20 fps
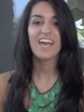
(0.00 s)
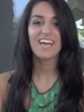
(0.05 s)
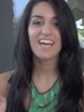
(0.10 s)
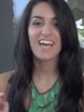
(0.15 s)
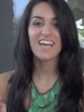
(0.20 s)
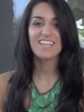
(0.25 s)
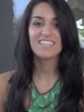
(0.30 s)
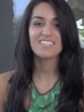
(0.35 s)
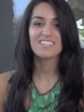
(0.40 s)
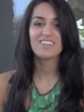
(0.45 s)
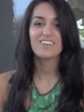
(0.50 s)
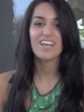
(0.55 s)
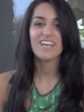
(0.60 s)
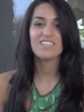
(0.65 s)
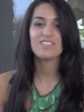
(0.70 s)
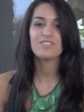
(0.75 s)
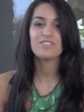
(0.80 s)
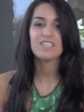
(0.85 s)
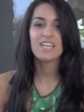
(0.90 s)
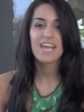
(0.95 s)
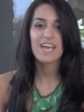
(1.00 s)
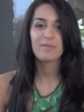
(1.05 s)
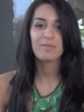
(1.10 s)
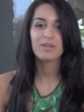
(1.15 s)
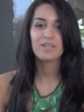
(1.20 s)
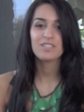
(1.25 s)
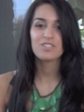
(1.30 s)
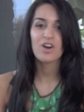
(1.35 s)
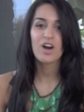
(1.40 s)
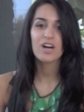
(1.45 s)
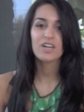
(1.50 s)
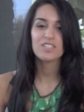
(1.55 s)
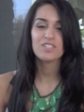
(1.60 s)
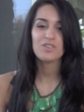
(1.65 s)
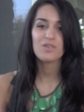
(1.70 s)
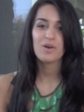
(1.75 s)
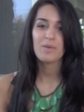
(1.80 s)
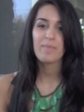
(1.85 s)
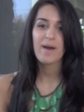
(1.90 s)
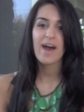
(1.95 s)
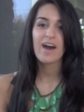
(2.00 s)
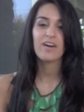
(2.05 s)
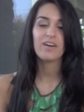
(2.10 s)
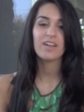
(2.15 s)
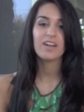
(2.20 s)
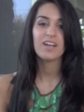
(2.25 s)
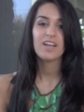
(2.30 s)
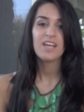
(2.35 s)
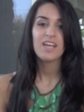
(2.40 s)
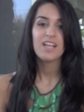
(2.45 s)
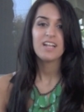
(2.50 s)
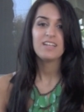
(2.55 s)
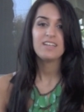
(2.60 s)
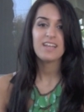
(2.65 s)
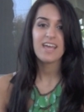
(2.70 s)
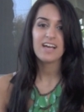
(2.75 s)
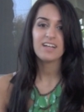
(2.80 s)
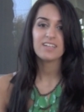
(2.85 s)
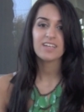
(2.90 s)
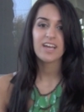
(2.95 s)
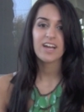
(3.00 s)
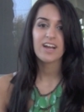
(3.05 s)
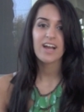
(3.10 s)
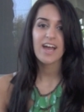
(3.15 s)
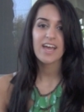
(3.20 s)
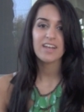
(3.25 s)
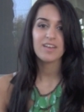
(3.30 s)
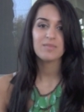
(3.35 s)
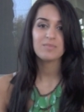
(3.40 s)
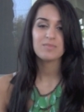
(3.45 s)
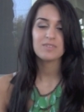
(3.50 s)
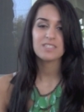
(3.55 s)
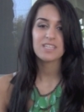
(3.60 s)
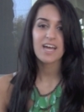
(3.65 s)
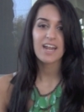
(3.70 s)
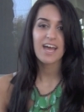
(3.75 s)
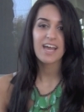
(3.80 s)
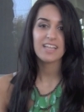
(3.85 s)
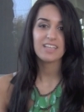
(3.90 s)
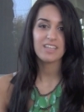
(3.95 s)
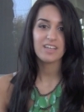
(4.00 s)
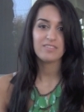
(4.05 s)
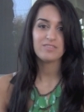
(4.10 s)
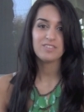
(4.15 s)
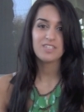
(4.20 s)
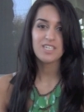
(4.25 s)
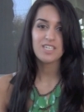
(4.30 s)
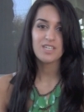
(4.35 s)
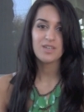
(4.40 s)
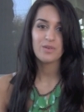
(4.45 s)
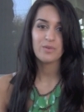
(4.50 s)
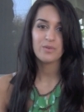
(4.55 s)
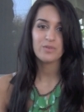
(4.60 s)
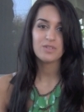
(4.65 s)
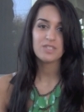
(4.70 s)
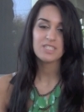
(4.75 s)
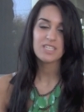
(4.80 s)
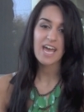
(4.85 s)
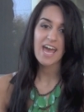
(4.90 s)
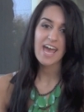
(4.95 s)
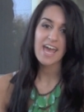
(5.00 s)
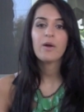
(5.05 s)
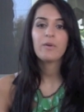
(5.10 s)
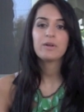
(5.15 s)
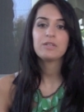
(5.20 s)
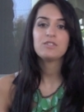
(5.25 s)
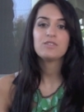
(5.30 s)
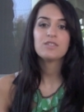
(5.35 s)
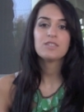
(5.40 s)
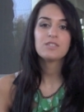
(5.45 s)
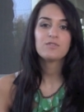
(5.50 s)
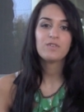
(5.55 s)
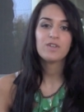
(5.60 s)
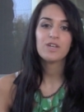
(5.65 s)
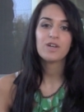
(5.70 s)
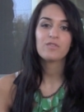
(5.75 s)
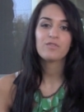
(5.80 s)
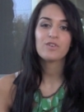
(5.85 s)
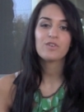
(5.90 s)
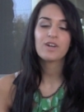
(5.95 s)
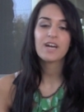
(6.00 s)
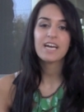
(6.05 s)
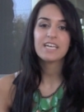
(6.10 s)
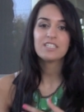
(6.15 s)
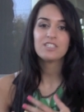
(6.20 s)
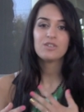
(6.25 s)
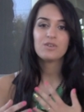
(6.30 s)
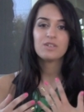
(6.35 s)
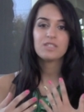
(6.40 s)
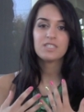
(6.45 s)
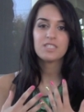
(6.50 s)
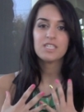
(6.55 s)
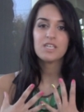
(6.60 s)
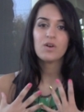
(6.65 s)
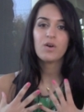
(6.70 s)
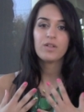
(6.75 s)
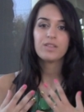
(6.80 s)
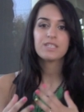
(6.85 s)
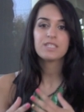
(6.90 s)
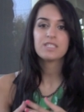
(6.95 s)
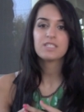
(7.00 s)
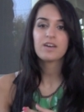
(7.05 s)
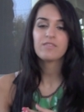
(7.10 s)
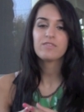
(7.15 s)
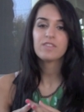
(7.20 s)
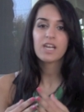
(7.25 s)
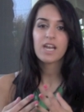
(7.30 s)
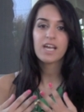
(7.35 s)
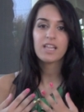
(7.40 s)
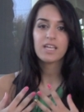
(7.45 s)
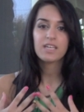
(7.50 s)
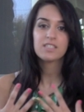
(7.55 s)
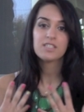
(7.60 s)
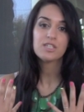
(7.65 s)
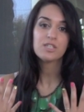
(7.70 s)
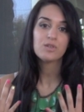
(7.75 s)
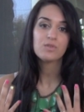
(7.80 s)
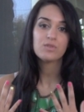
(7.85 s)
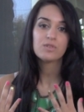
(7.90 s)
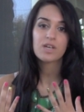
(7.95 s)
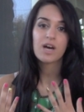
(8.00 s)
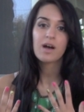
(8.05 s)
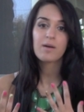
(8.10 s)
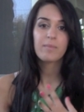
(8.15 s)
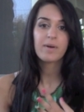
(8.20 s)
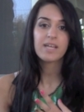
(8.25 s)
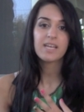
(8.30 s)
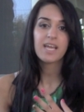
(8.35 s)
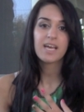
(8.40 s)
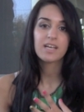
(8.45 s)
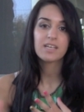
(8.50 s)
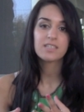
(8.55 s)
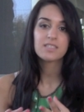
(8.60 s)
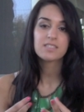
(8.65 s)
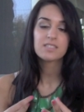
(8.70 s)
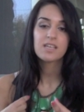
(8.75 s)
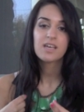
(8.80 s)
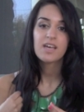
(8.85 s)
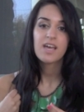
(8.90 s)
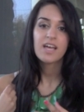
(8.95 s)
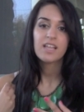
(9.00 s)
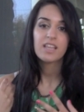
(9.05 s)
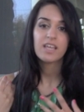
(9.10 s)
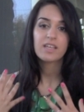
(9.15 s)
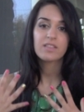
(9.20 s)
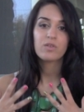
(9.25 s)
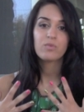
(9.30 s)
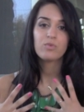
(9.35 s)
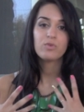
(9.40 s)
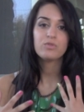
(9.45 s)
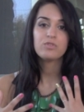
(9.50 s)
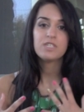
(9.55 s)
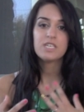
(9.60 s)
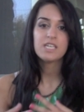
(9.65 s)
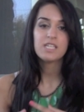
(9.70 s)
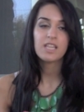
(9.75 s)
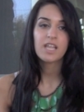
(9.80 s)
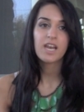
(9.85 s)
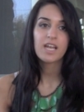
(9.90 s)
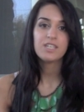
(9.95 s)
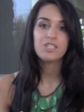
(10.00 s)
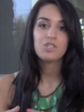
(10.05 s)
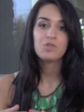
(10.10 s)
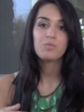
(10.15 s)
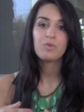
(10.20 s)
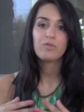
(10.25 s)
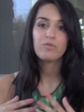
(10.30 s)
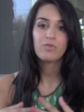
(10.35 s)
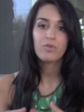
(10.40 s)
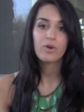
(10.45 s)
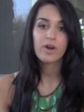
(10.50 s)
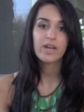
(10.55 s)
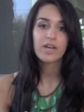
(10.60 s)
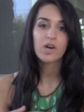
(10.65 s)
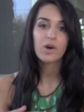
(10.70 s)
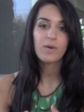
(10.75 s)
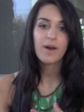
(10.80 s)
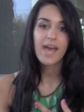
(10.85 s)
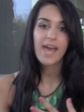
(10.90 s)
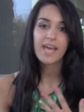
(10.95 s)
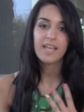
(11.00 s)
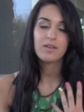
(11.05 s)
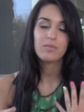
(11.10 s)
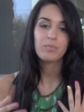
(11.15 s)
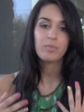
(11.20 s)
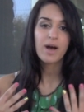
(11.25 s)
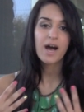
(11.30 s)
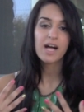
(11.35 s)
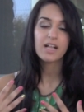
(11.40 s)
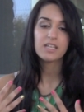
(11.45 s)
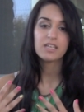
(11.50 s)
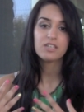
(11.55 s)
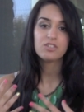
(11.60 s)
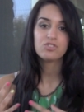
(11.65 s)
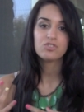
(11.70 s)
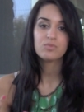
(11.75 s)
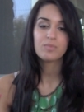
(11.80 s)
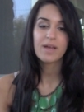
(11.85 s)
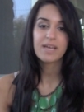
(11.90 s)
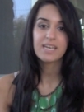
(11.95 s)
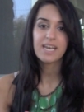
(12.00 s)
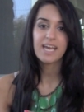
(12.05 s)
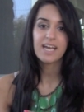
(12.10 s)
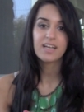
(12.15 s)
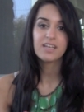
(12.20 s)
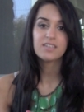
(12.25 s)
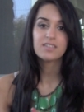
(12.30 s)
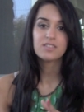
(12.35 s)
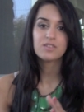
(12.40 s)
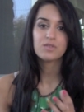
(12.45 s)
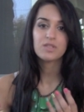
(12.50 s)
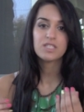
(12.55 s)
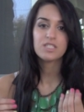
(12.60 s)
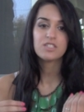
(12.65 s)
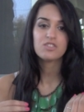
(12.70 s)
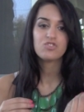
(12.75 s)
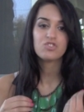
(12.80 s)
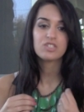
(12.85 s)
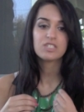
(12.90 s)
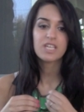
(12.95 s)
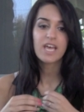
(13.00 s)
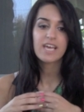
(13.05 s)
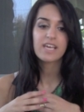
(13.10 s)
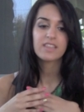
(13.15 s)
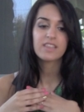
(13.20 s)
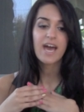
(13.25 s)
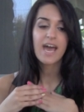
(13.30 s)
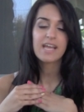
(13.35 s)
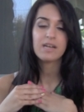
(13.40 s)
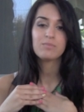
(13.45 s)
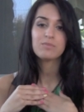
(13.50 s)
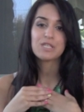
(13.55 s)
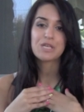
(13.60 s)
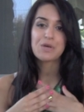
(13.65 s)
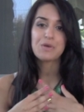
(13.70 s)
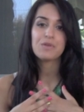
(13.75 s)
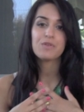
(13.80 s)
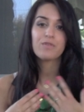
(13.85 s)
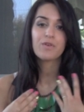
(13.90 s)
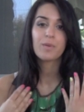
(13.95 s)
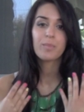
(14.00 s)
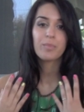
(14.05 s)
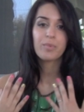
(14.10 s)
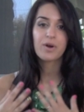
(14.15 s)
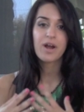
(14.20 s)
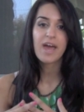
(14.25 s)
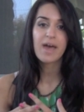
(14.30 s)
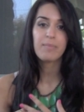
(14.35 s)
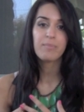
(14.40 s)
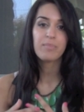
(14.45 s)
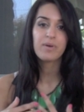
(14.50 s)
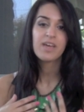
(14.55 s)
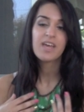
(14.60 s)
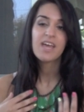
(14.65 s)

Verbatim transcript: guys! Okay, so today I'm going to talk to you about nail care items that I love to use. I wanted to do this video for you guys so you can see all the stuff that I like to use on my nails, like the routine that I do before I go ahead and polish my nails. So this is just like the items I use for prep